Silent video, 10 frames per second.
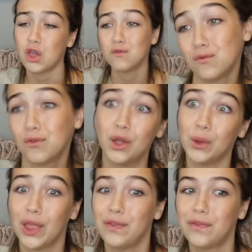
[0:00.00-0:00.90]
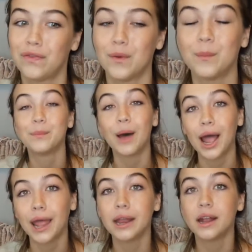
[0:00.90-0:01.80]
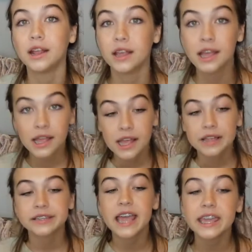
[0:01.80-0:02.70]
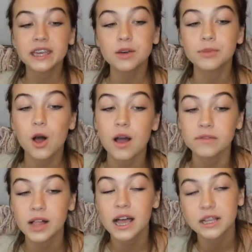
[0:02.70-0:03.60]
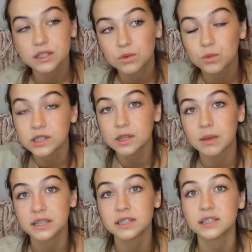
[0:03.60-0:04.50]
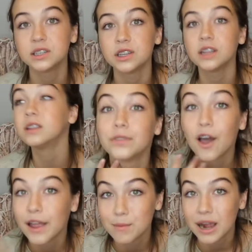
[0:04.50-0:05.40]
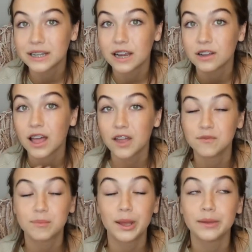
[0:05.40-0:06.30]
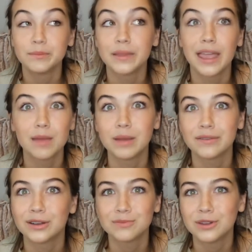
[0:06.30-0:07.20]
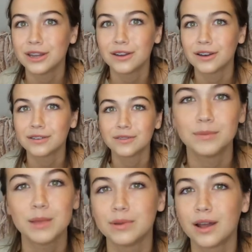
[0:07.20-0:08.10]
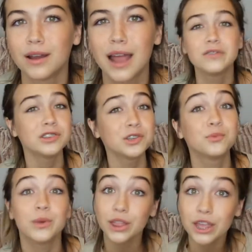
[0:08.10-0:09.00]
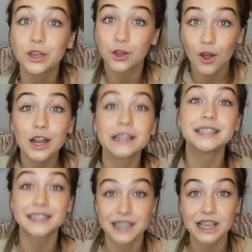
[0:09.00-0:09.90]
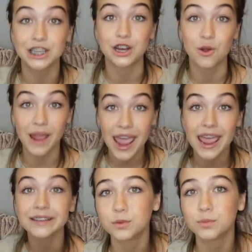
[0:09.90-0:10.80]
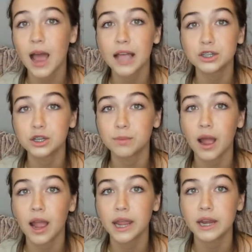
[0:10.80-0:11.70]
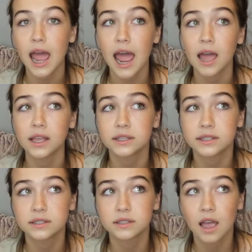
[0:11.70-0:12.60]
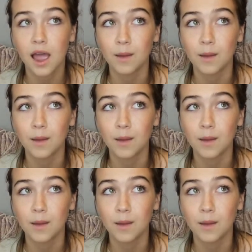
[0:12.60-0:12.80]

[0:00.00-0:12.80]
influence, but taking a blow-off class was the best decision, not in my entire life, but in my freshman year, maybe not. It was just a really good decision, okay? So I took mine as